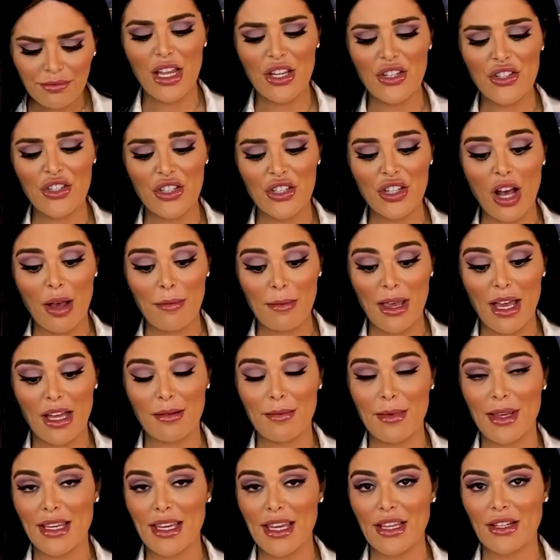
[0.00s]
and she taught me how to
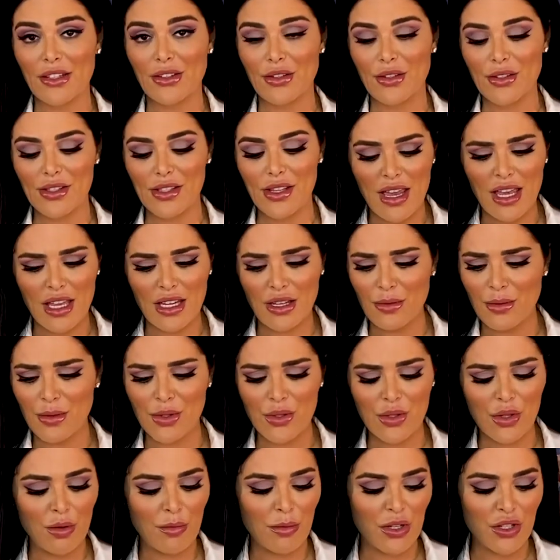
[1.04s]
make candles, and it was
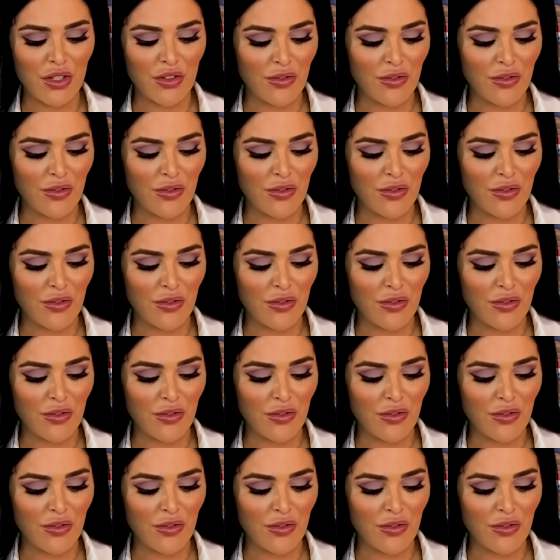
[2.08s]
so much